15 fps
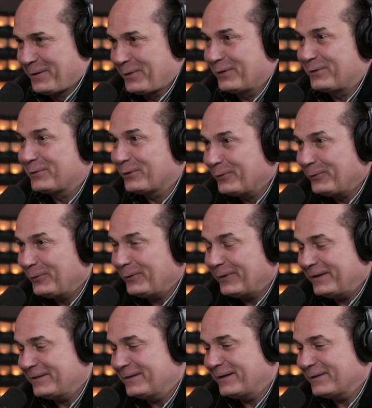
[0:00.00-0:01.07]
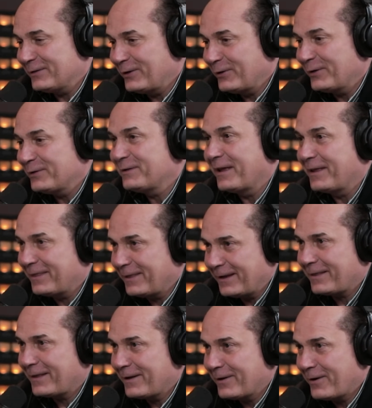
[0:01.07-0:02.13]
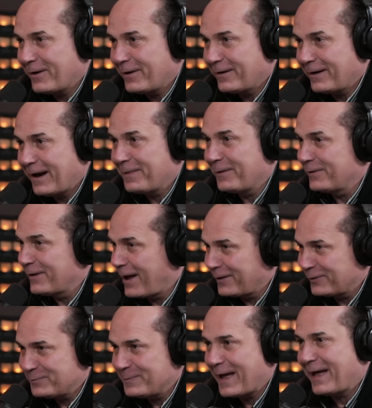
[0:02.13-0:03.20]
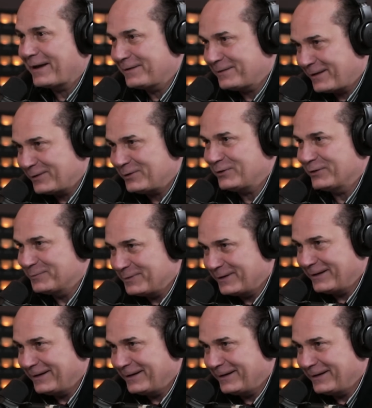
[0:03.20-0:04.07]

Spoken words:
The toll isn't as good as they think they are, and they're not as bad as they should be.